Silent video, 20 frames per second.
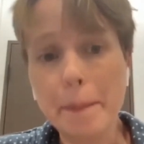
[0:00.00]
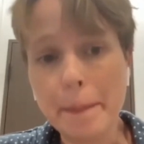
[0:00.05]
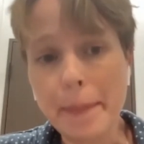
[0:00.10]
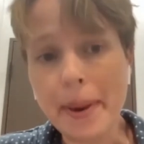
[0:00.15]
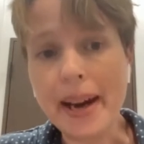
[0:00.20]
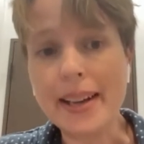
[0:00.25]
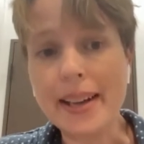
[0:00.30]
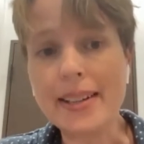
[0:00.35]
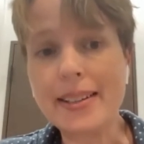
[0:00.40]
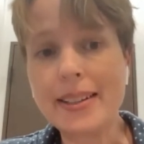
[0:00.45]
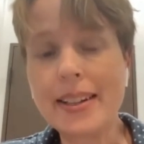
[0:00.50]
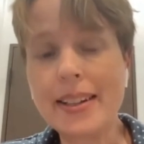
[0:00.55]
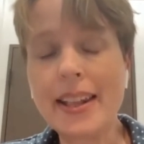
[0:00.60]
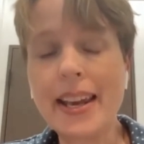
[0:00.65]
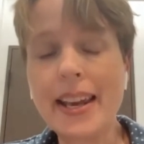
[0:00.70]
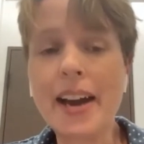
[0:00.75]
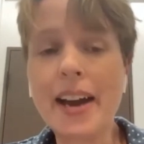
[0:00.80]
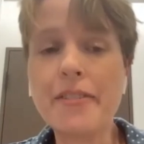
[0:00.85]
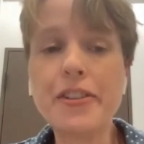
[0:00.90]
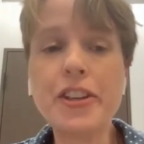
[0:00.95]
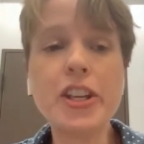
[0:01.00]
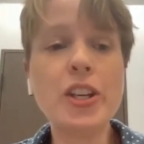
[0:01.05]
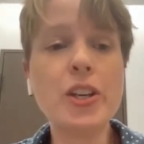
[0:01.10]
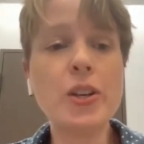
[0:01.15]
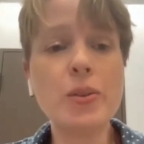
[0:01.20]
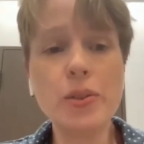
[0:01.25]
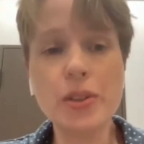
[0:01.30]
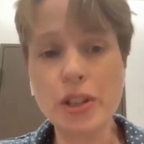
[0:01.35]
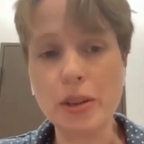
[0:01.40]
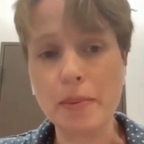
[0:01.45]
But they have
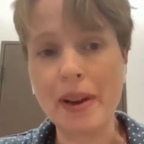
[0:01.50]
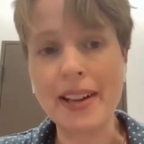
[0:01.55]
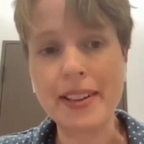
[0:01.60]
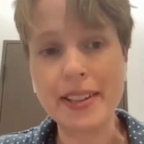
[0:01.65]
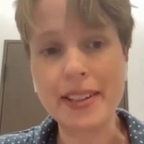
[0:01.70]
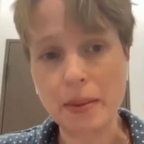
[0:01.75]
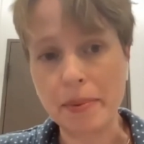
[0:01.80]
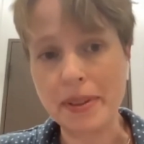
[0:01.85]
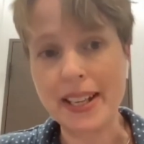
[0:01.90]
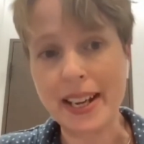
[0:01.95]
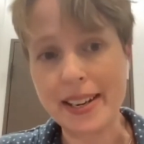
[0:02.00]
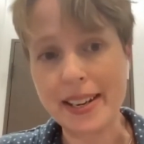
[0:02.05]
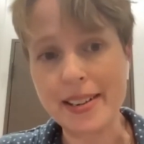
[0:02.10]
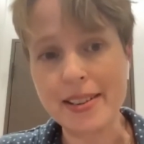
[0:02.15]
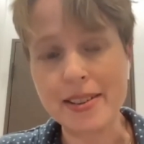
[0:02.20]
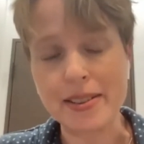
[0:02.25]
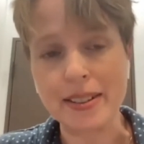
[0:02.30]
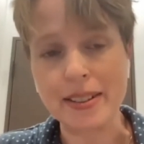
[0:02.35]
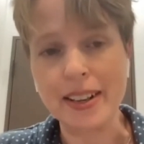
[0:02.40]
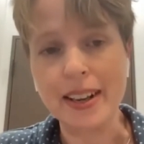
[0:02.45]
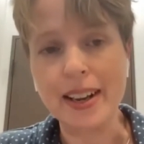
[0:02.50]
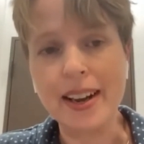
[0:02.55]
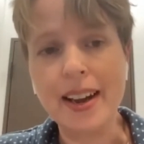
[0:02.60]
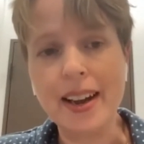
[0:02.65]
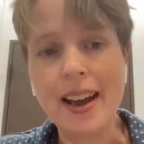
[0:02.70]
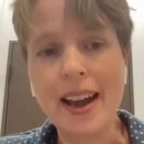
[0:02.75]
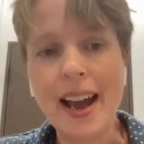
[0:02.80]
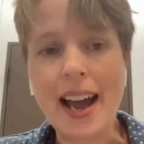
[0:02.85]
huge amounts of potential.